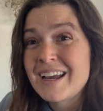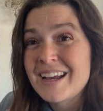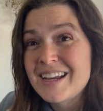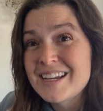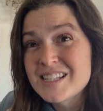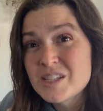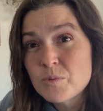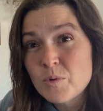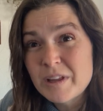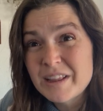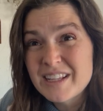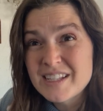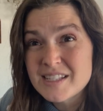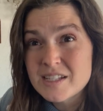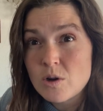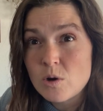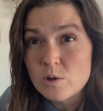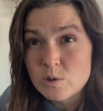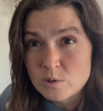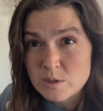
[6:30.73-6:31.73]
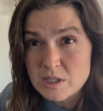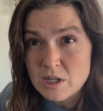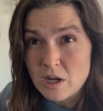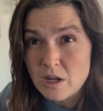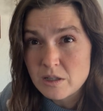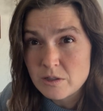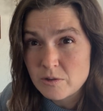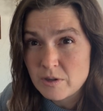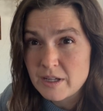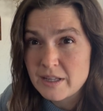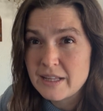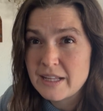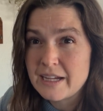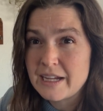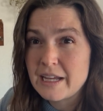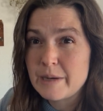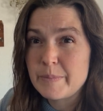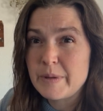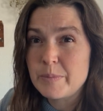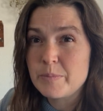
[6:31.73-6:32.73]
It's one that's cold tolerant that
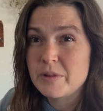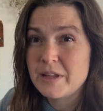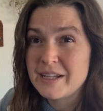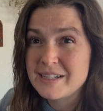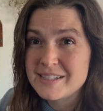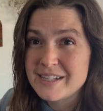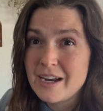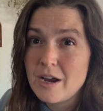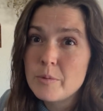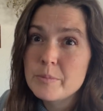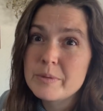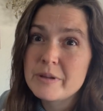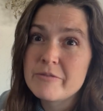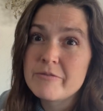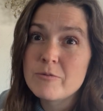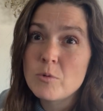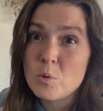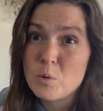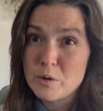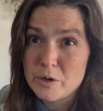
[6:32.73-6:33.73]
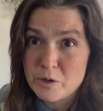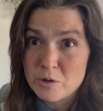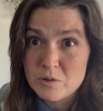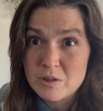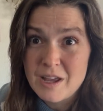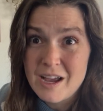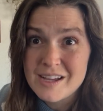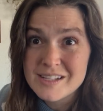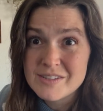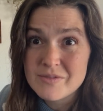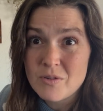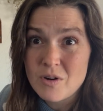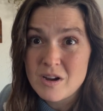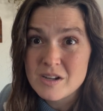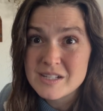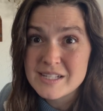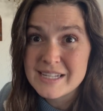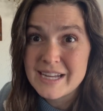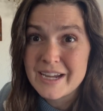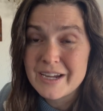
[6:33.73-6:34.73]
can be planted out before your last
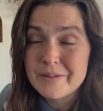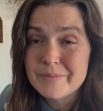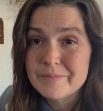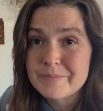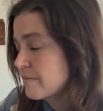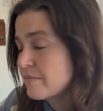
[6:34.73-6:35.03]
frost date.